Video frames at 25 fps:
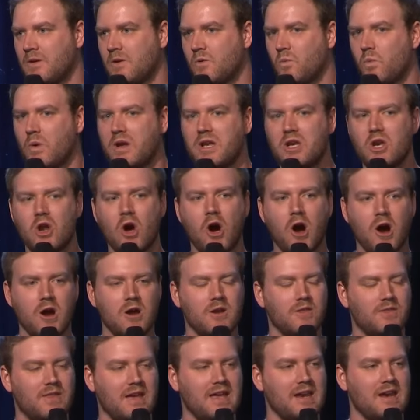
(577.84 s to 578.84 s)
We
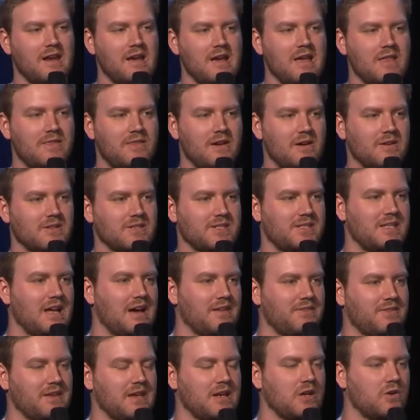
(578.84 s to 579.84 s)
know that there is
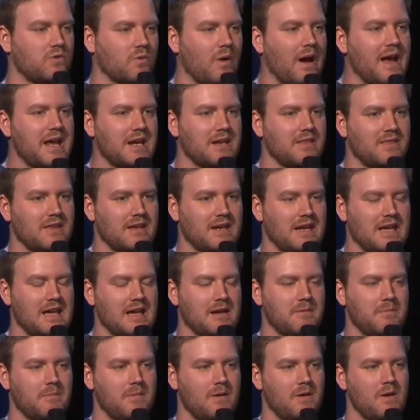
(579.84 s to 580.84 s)
nothing greater than
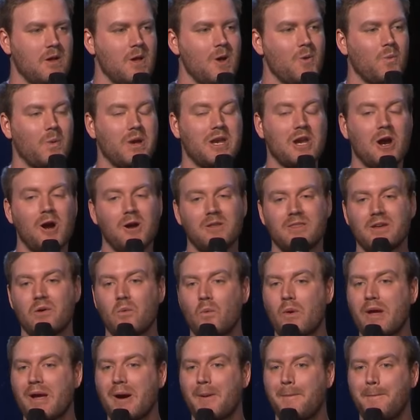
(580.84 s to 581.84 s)
him. We know that
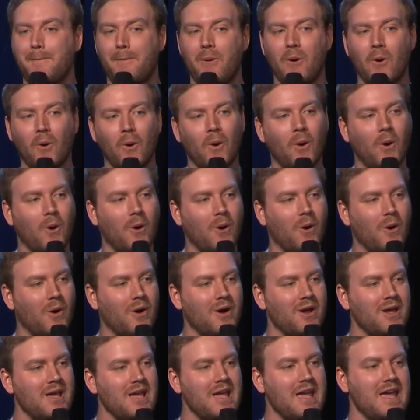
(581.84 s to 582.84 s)
we are
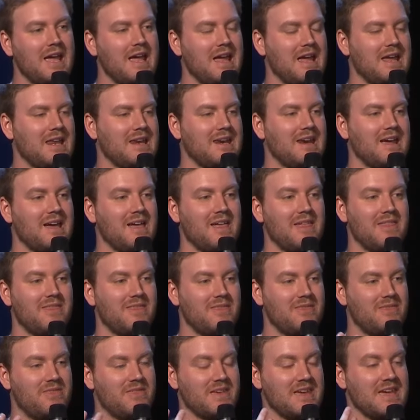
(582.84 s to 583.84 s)
poor
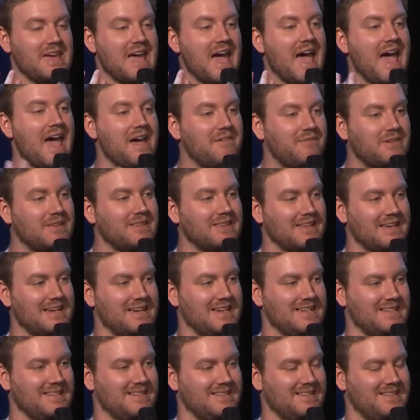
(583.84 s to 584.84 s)
in the
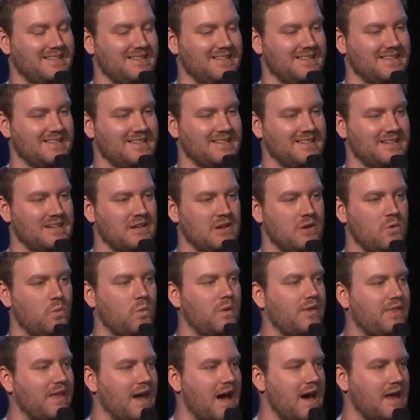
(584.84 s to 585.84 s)
heavenlies
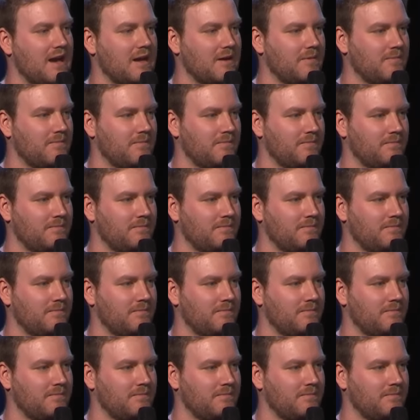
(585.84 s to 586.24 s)
without him.